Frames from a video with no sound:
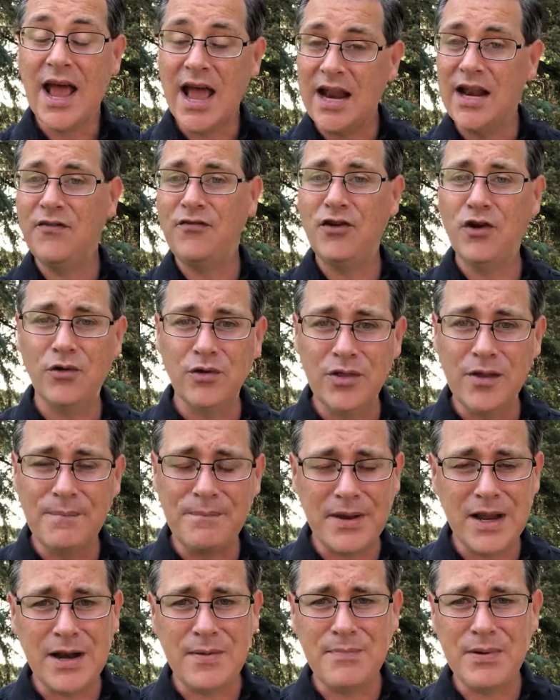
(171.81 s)
And if you're in the
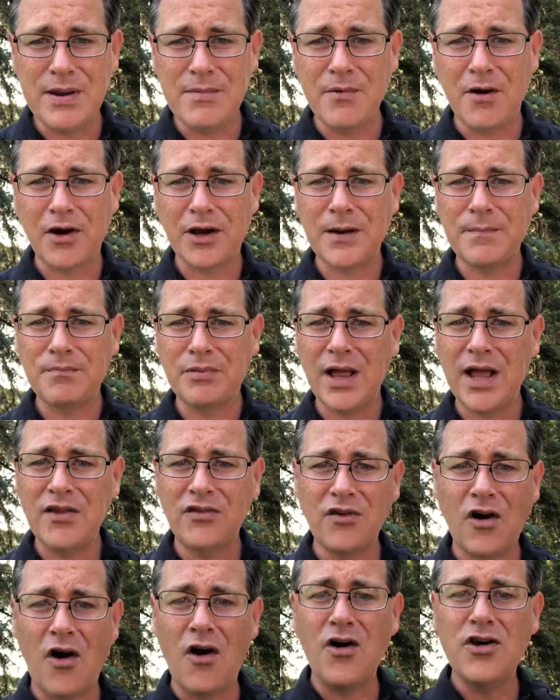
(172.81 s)
B2B
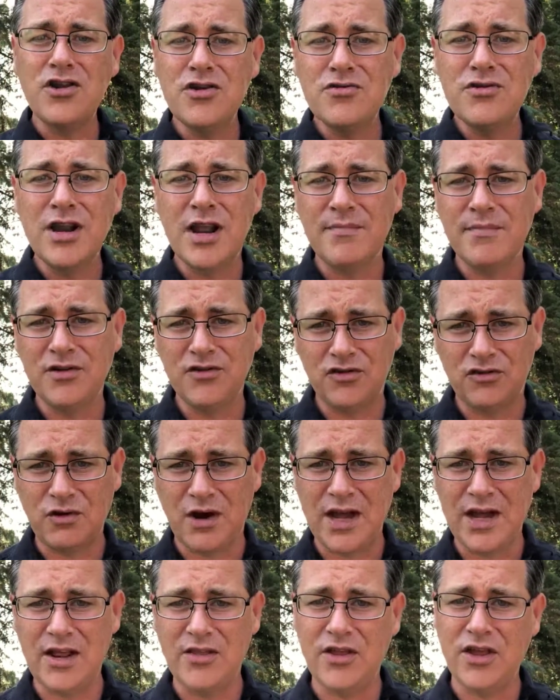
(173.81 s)
marketplace, are you
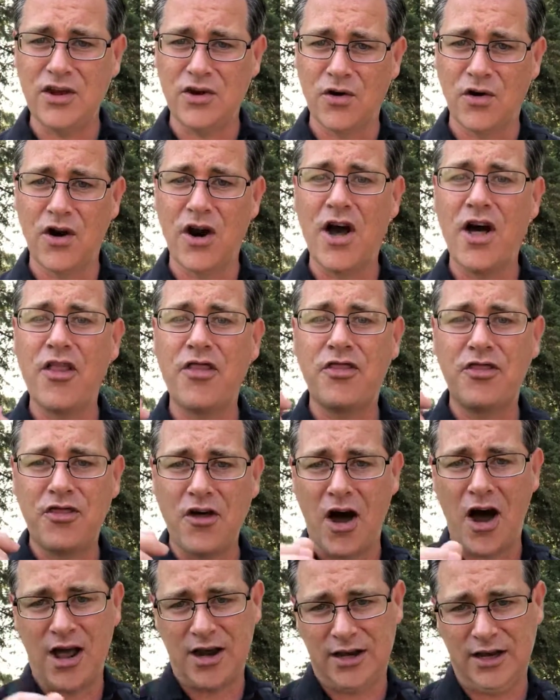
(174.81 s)
demonstrating that you're a
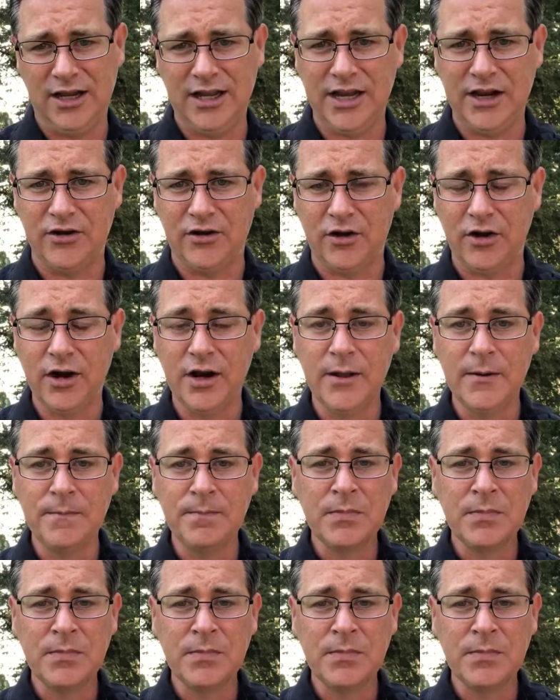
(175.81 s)
thought leader?